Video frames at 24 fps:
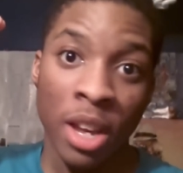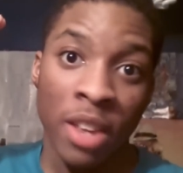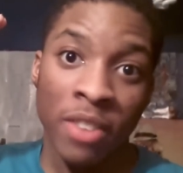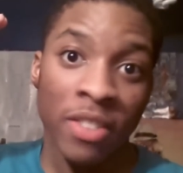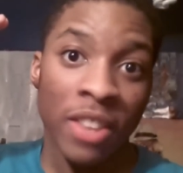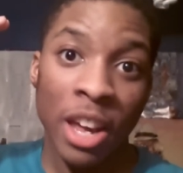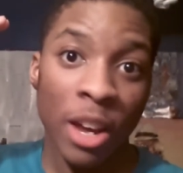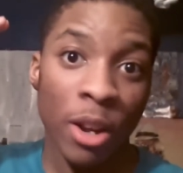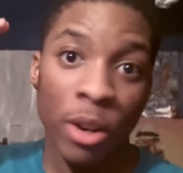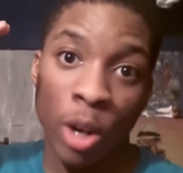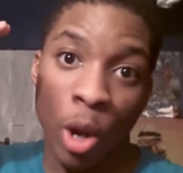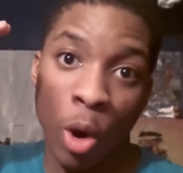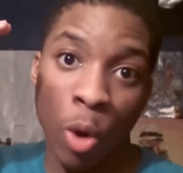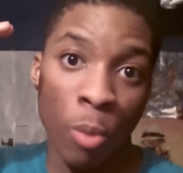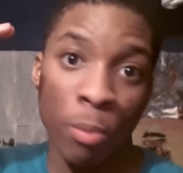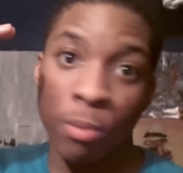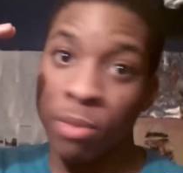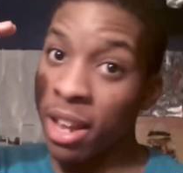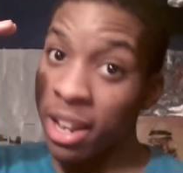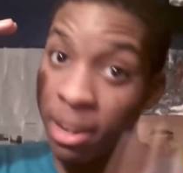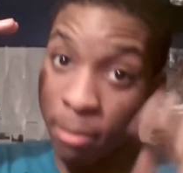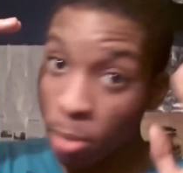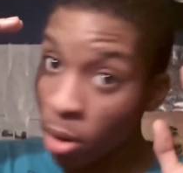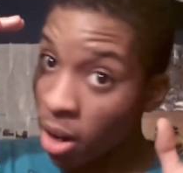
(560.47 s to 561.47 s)
That nope,
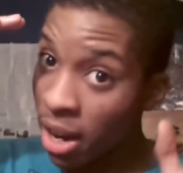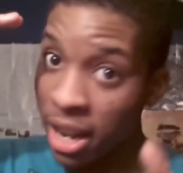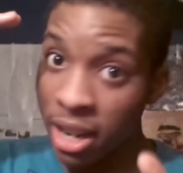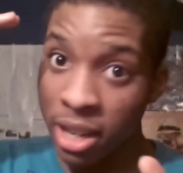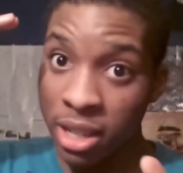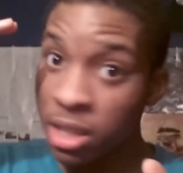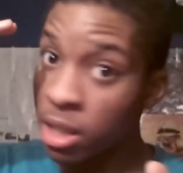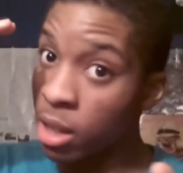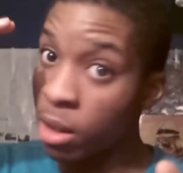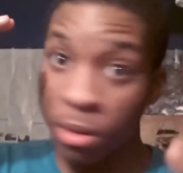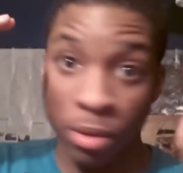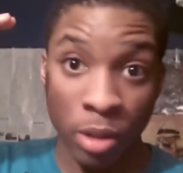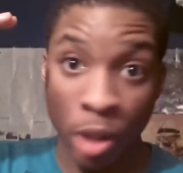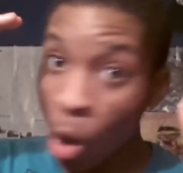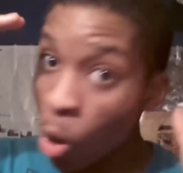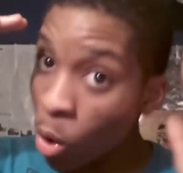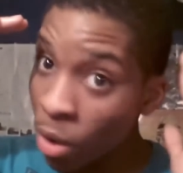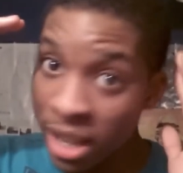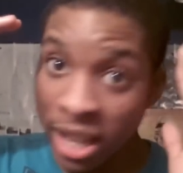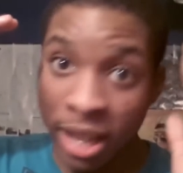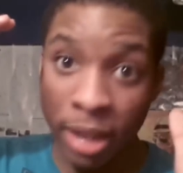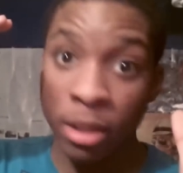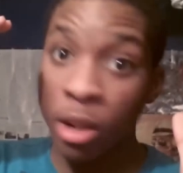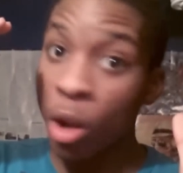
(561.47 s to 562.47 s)
that brand is don't
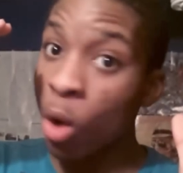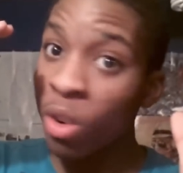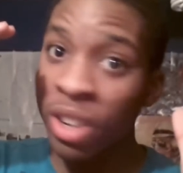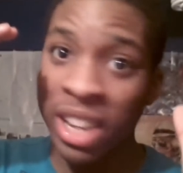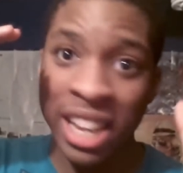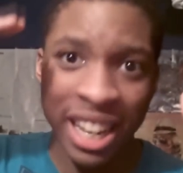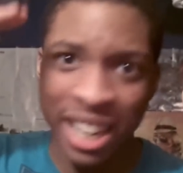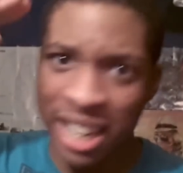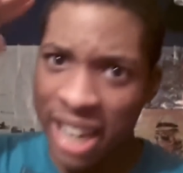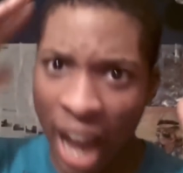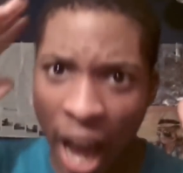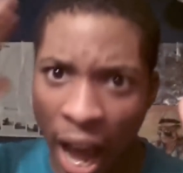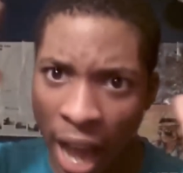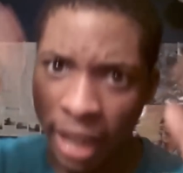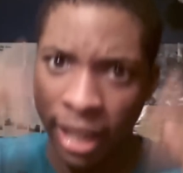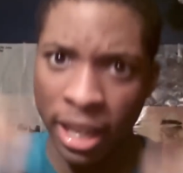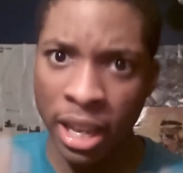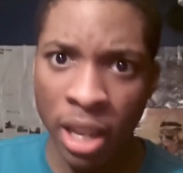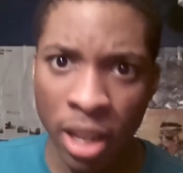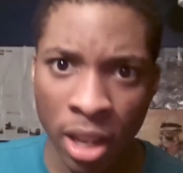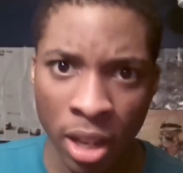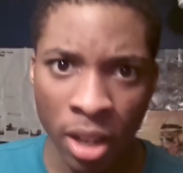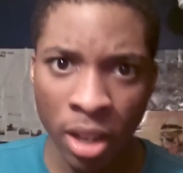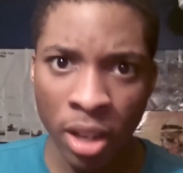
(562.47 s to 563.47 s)
get don't get
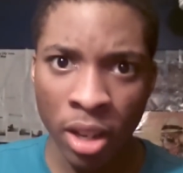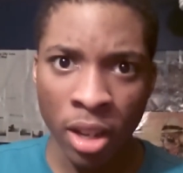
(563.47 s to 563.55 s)
cocky.